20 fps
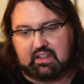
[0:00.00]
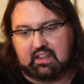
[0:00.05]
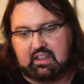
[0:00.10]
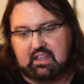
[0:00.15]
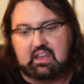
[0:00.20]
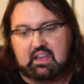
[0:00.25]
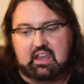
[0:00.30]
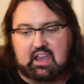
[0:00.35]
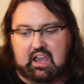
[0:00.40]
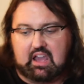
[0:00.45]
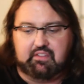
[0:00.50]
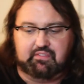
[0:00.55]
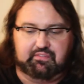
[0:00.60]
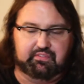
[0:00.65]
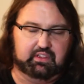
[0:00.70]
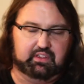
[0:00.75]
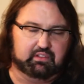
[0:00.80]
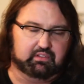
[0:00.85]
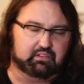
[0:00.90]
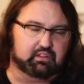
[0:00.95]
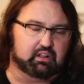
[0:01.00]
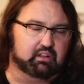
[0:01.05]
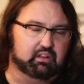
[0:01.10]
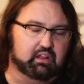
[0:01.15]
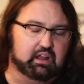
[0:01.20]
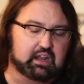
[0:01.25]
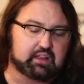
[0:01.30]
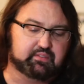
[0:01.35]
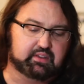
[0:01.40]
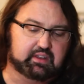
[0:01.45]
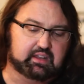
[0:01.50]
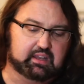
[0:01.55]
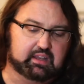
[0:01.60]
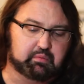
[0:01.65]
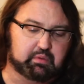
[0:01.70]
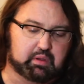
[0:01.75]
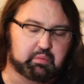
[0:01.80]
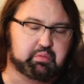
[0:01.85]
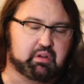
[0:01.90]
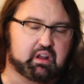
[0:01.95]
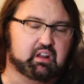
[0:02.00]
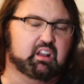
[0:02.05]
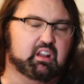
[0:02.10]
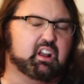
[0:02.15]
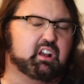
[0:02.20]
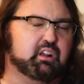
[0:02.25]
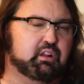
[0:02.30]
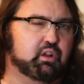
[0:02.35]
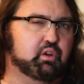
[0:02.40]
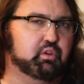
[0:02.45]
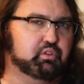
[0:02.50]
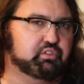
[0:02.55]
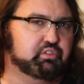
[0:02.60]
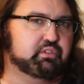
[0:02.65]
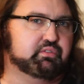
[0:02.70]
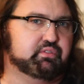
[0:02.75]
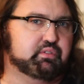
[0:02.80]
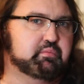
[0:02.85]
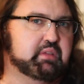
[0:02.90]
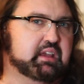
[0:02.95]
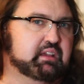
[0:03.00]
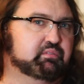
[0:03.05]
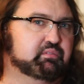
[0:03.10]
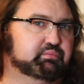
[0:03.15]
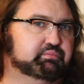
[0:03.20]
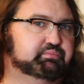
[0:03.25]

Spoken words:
I feel a lot of it brought a lot of closure for me.